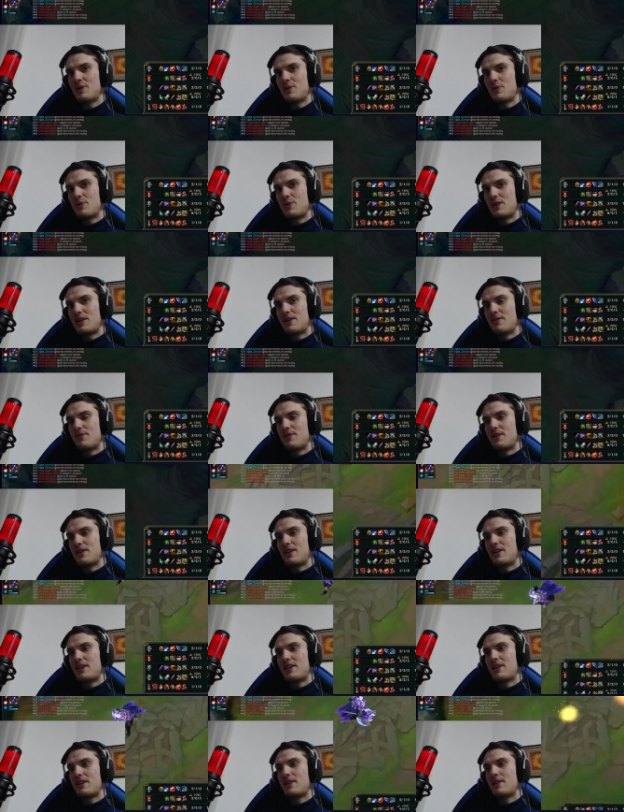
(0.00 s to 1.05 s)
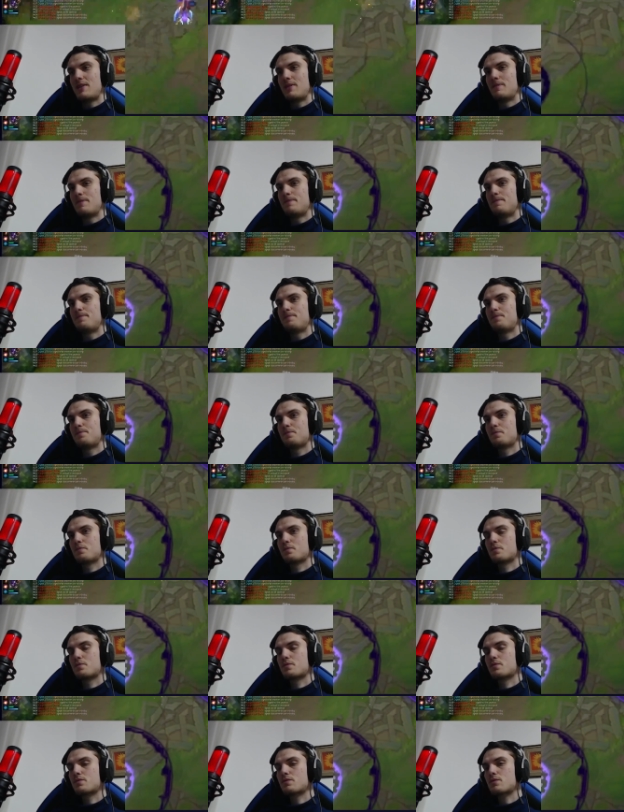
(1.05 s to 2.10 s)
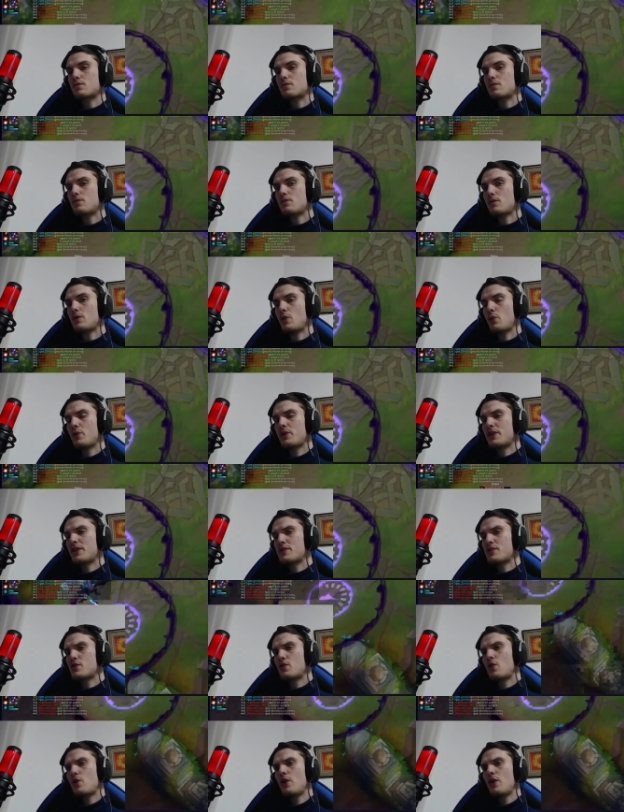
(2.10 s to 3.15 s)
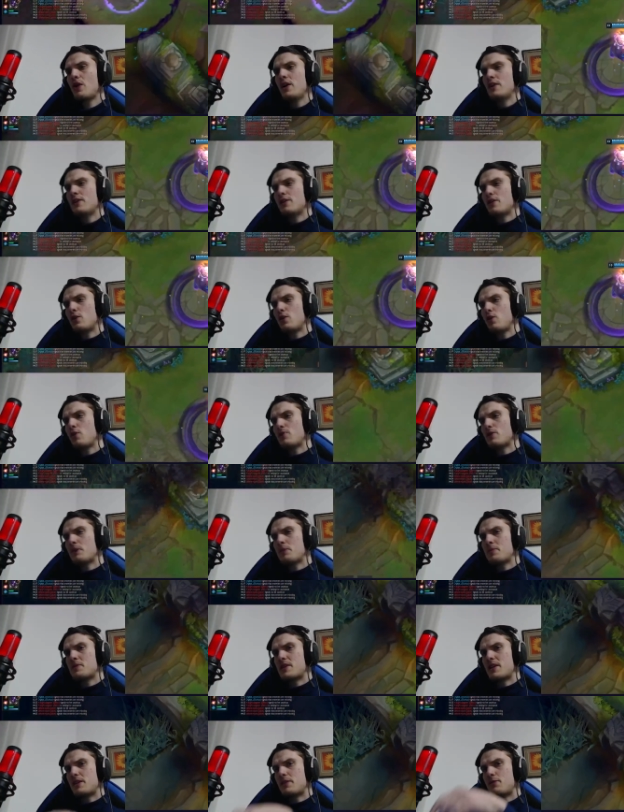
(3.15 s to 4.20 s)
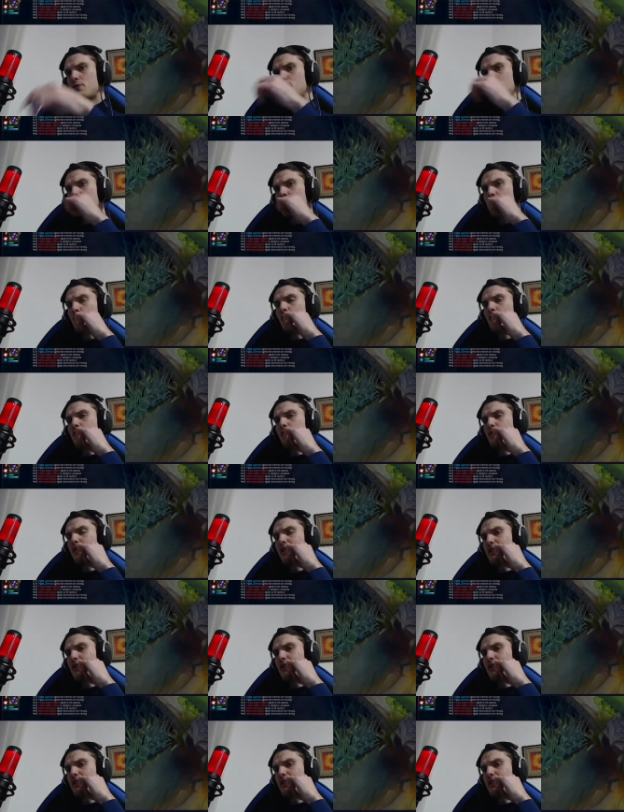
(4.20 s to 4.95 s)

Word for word: we definitely win this. So the rule of thumb is that if you see the ward right